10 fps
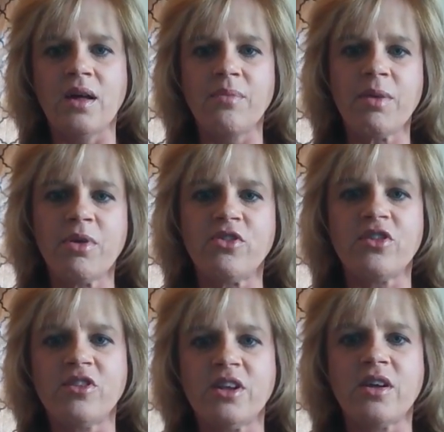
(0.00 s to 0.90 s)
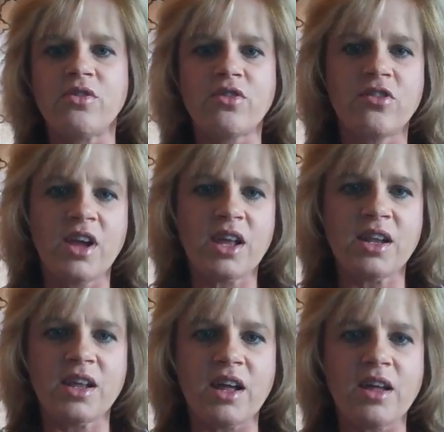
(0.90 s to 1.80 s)
People just didn't understand
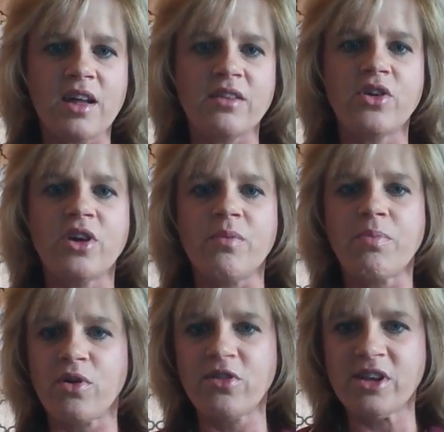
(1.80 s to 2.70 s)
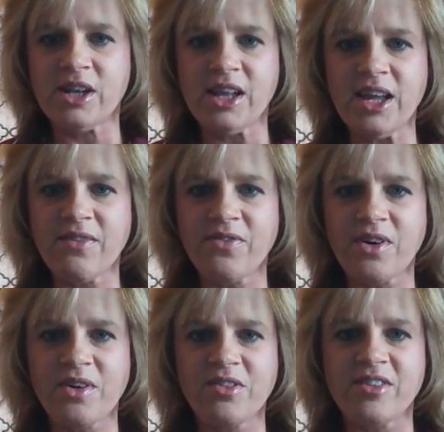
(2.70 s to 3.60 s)
it. I took it personally at
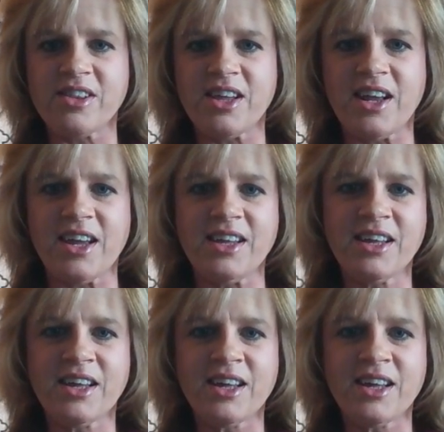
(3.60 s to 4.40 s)
first, and then I